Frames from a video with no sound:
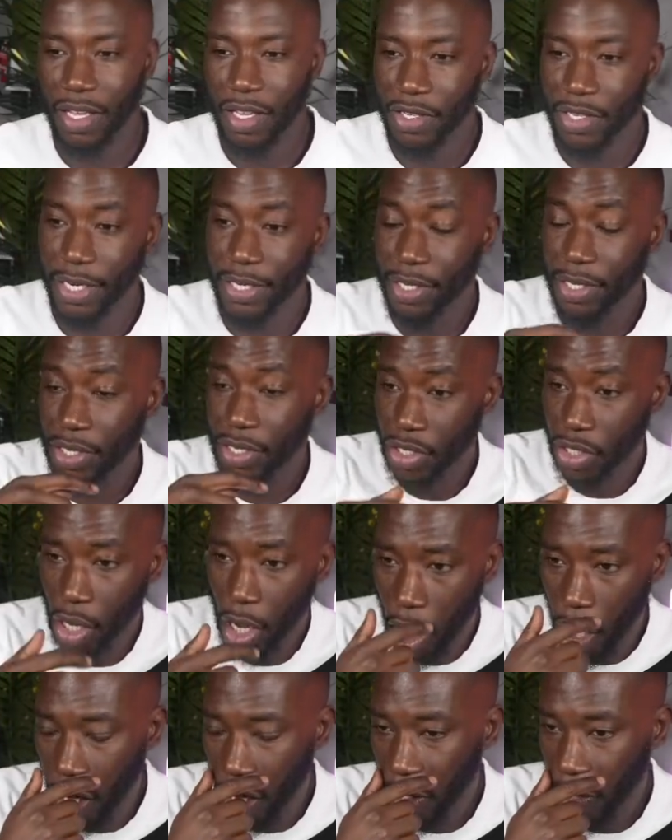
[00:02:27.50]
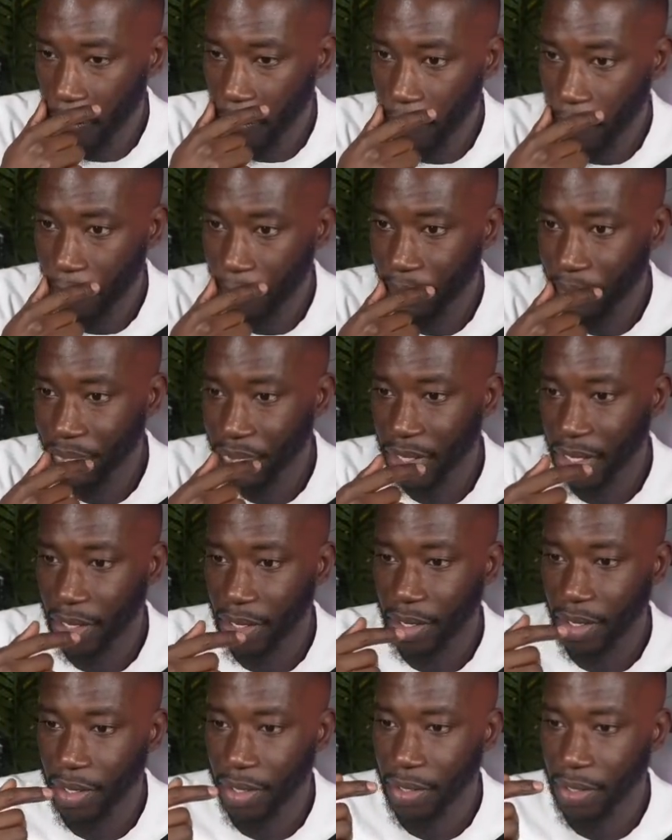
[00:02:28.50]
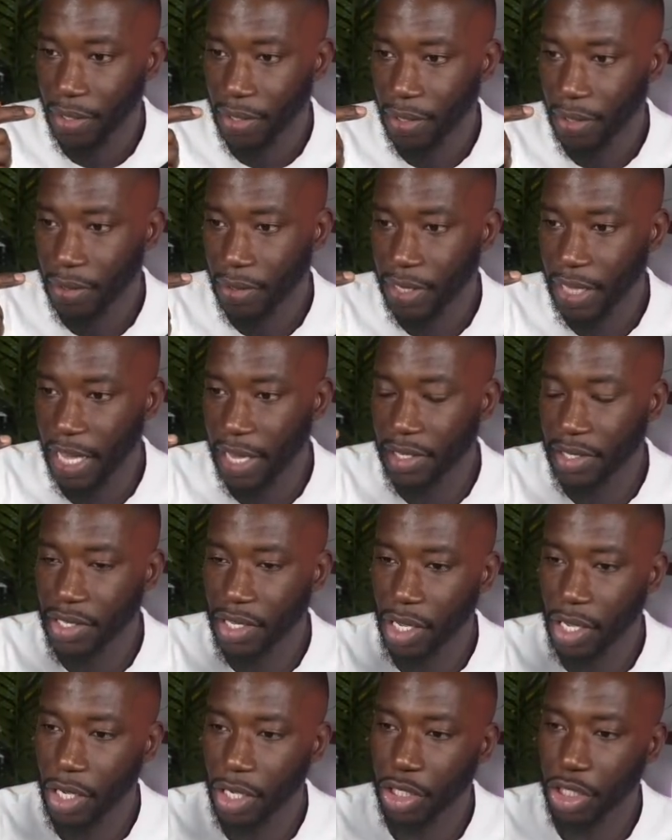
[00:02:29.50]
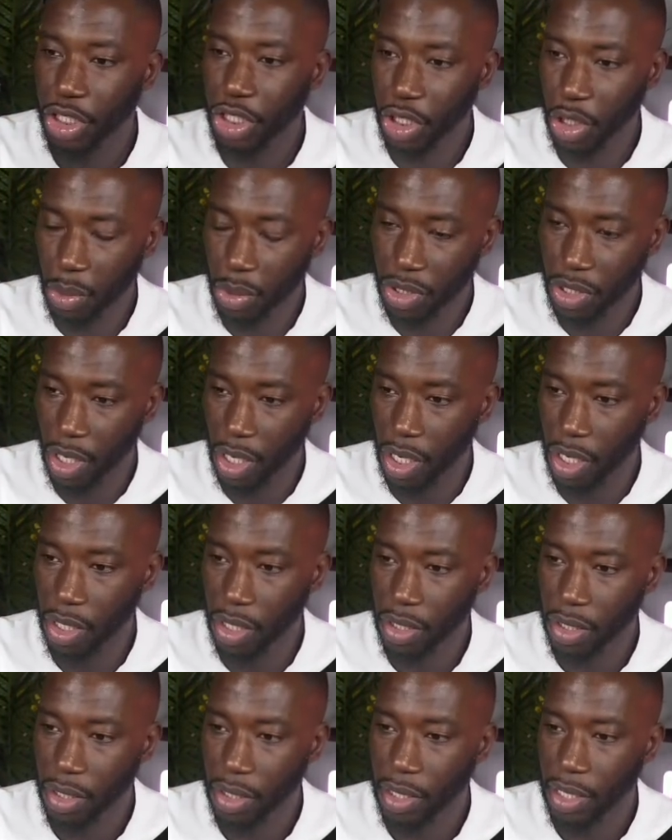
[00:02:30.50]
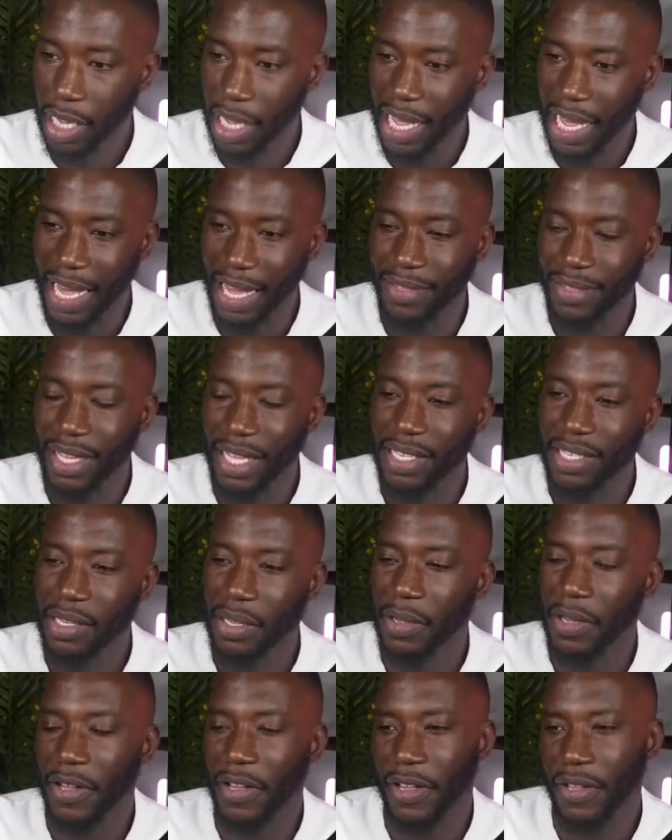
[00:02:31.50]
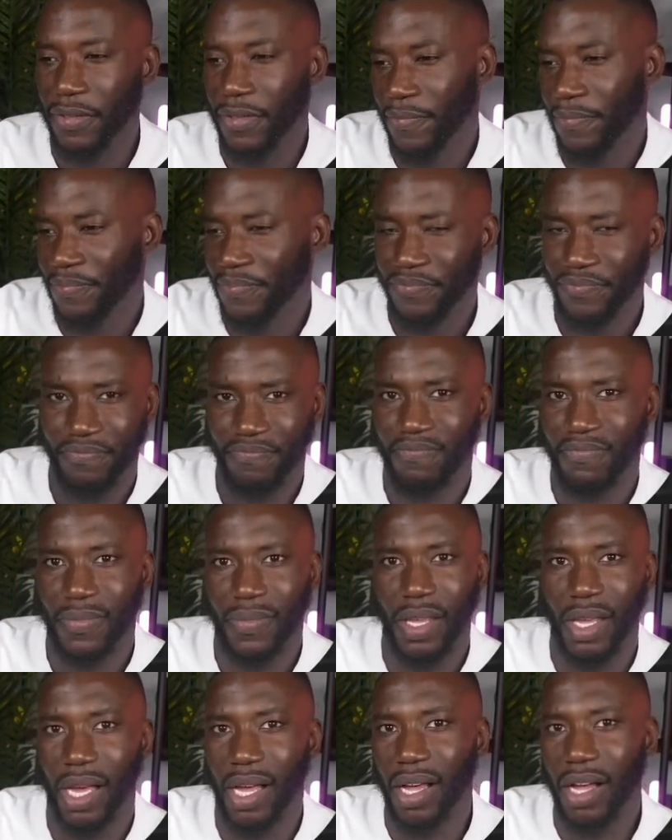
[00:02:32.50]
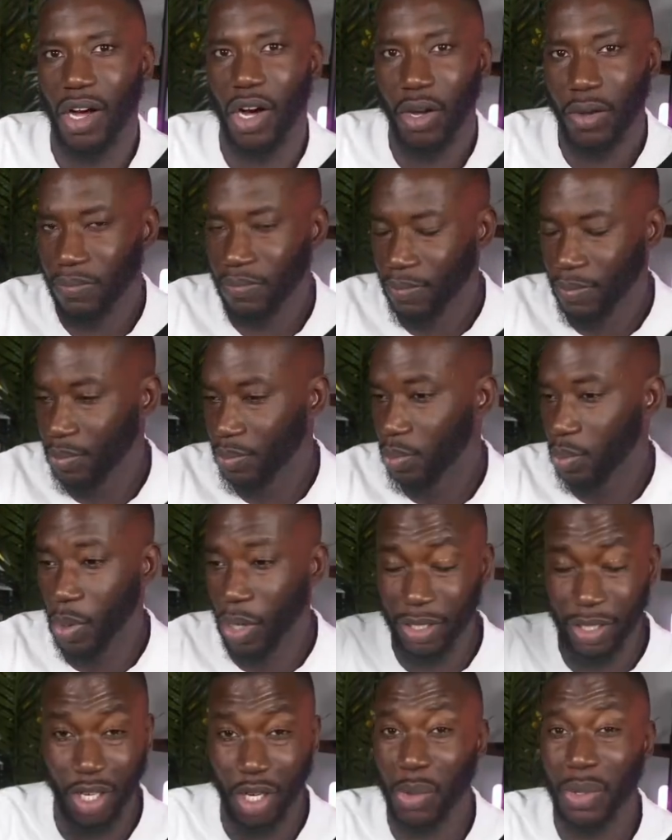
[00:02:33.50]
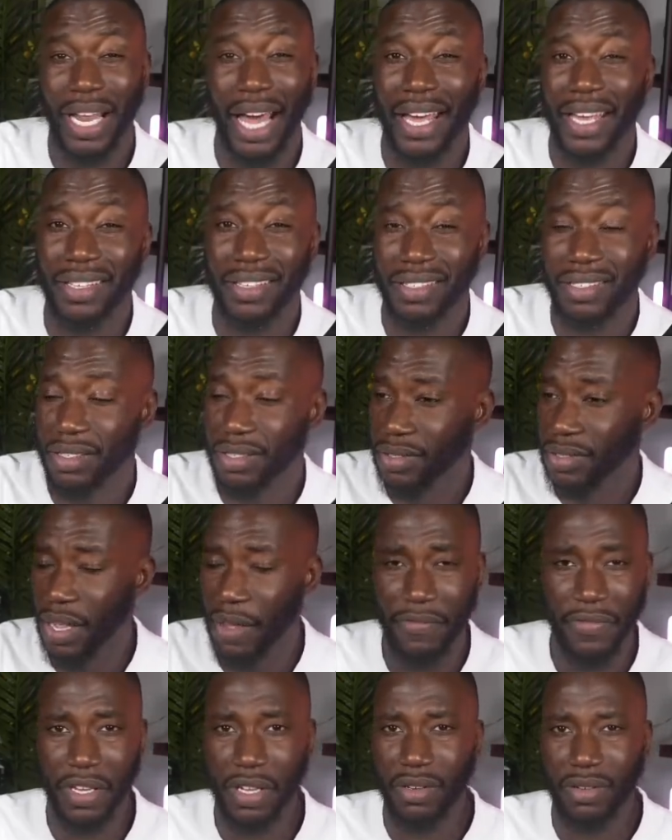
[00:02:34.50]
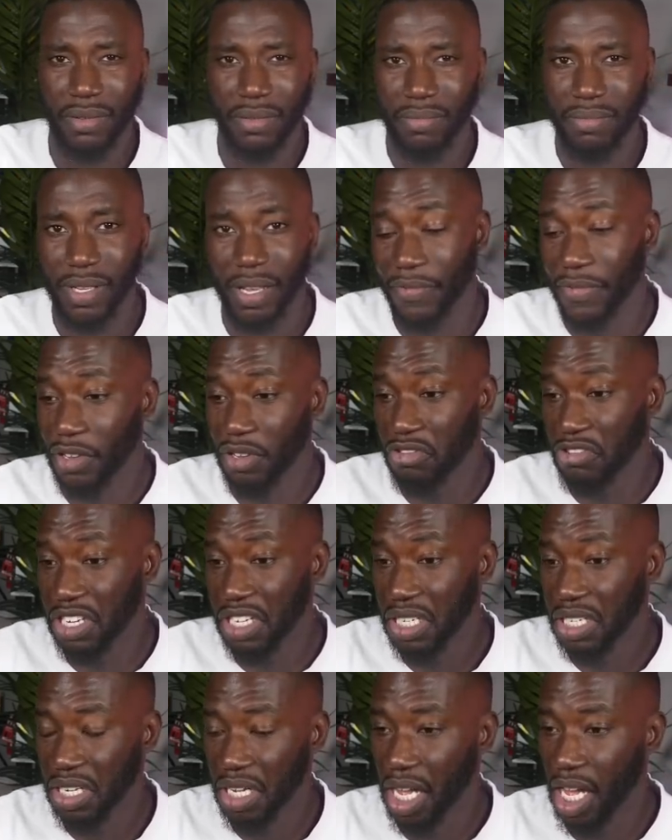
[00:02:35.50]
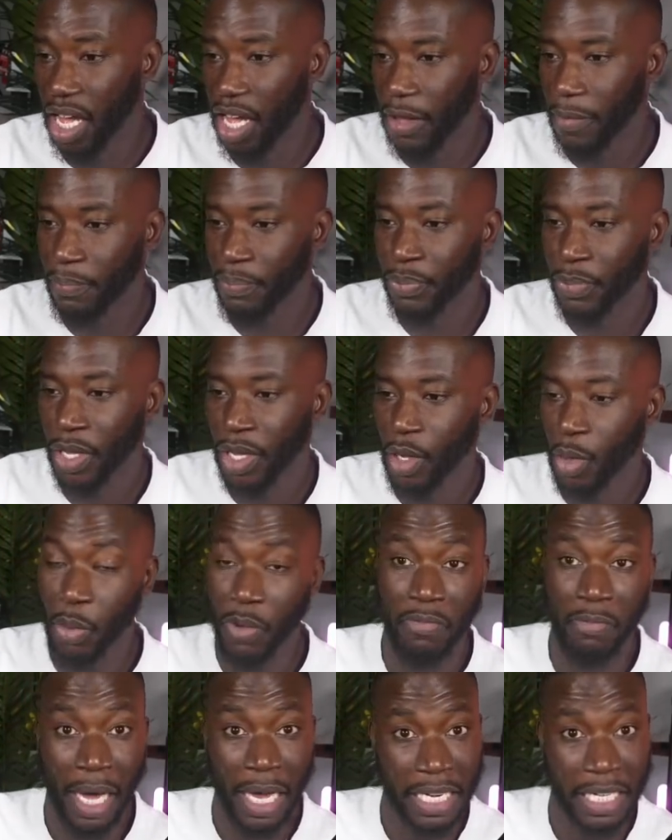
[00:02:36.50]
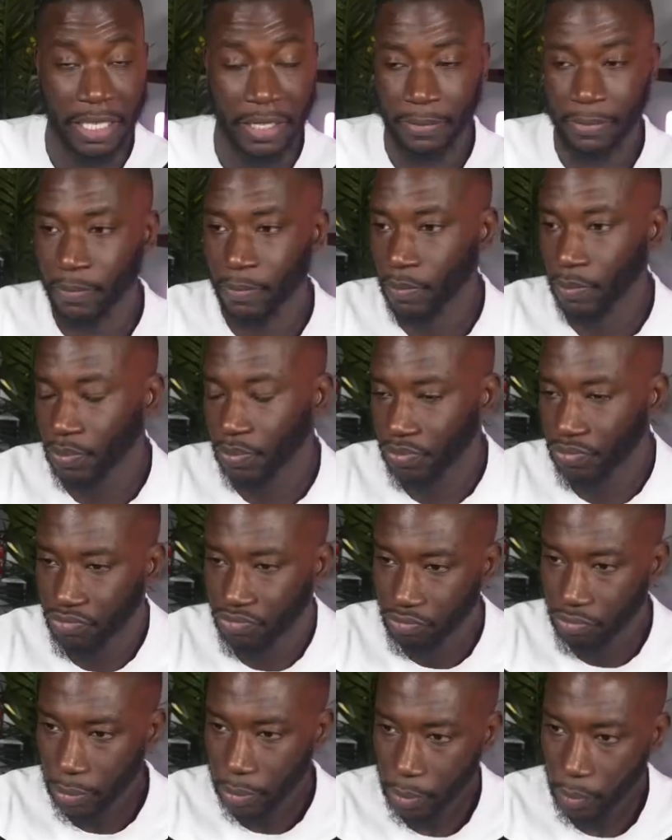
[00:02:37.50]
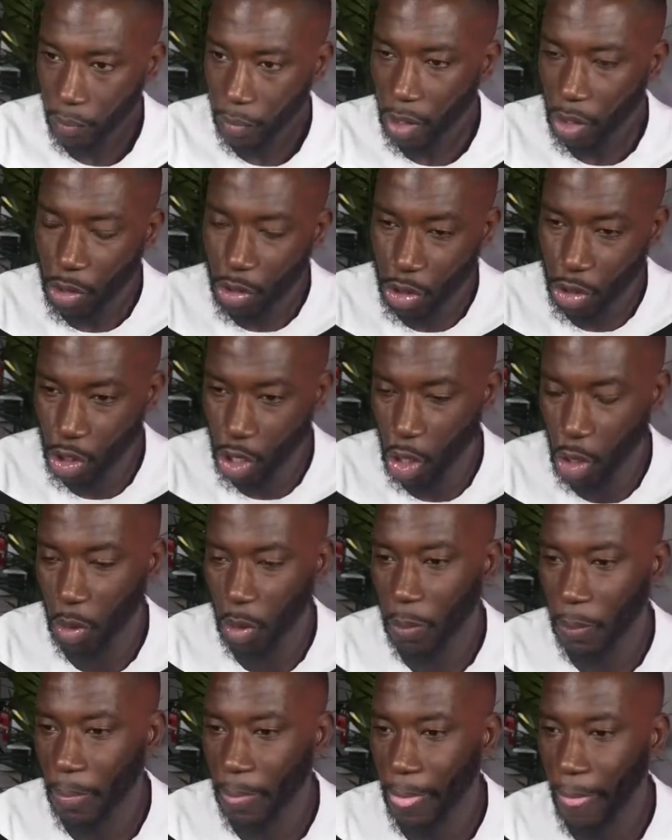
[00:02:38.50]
There's a star. There's a shooter. And there's... I don't know what that is. Something green. With money. So,